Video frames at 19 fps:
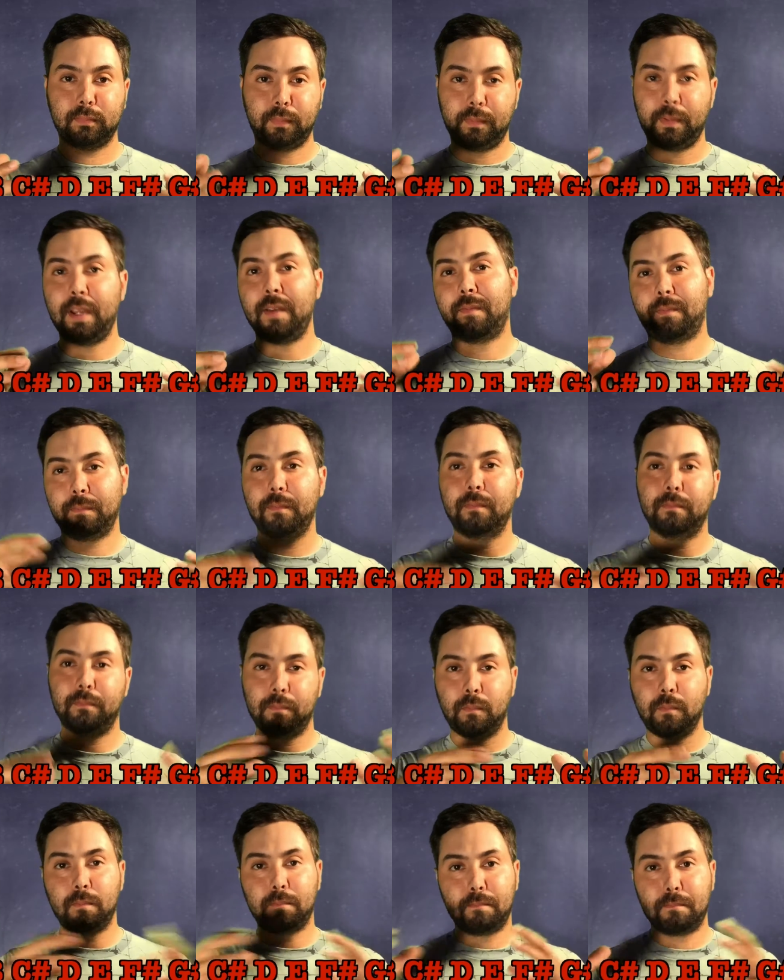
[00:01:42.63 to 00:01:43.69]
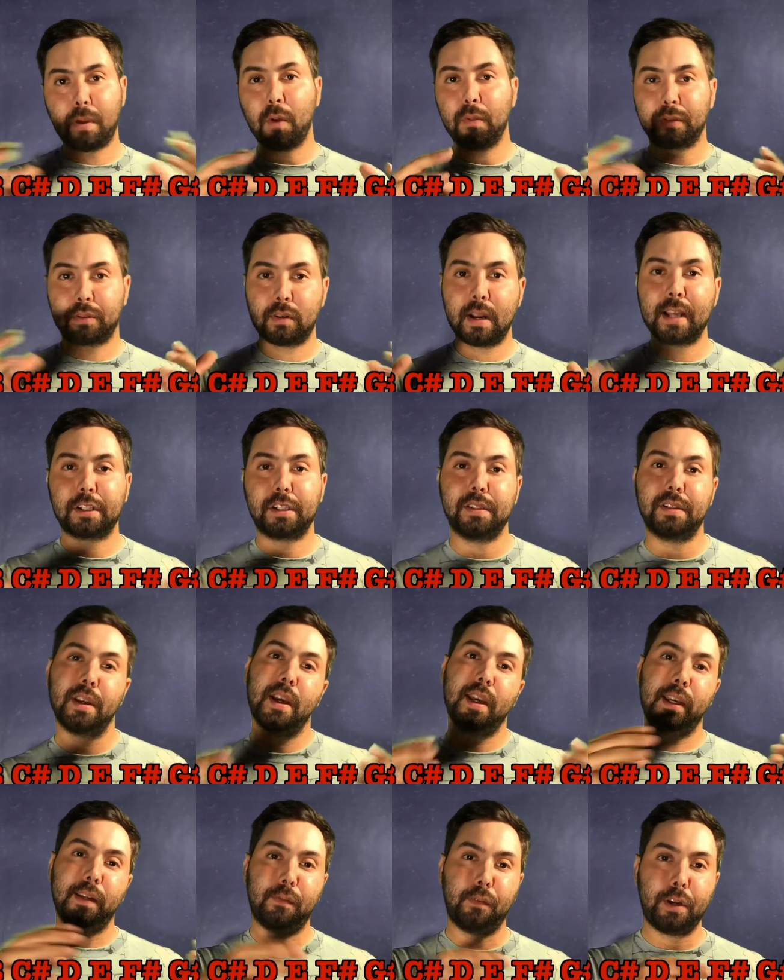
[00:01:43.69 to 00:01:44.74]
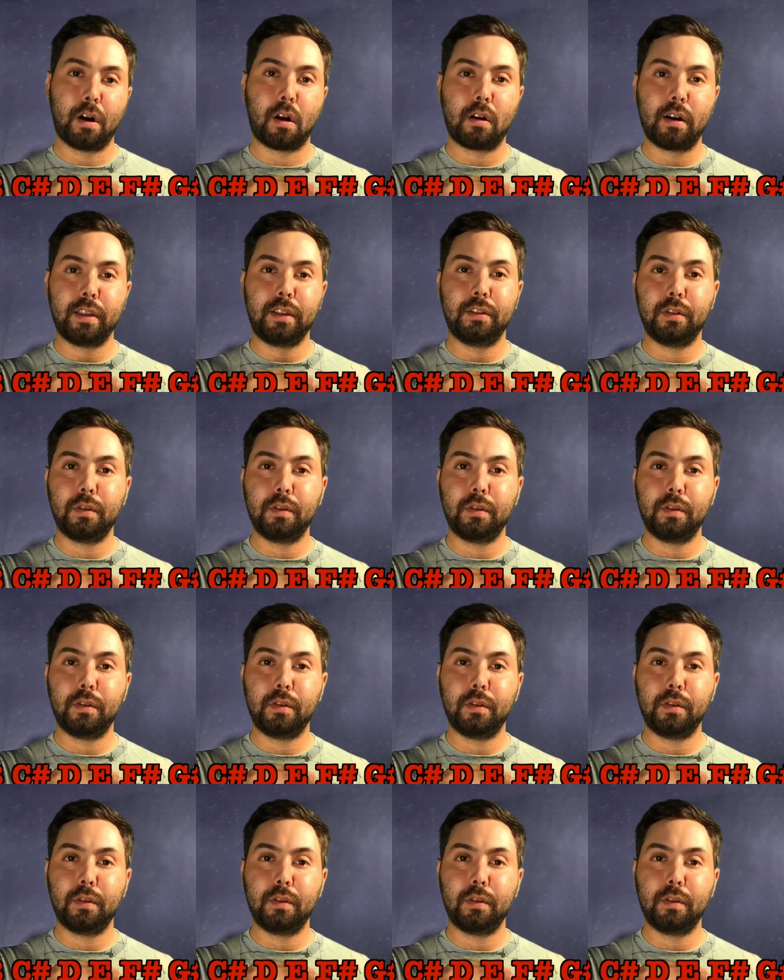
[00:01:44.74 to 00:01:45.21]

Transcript: if both directions. If we already